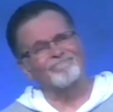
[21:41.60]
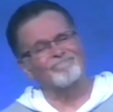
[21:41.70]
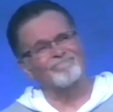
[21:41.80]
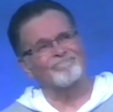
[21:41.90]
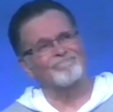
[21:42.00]

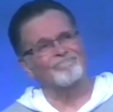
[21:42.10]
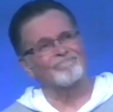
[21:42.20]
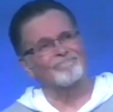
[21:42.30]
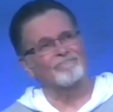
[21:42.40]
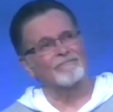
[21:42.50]

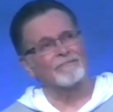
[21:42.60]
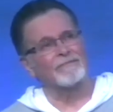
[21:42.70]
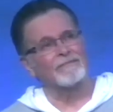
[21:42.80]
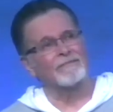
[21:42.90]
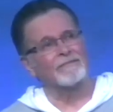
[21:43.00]

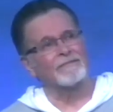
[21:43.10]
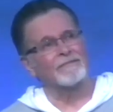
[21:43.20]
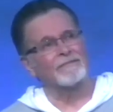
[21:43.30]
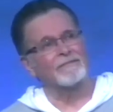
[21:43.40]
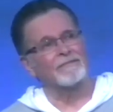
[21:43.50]

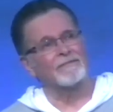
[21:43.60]
[no speech]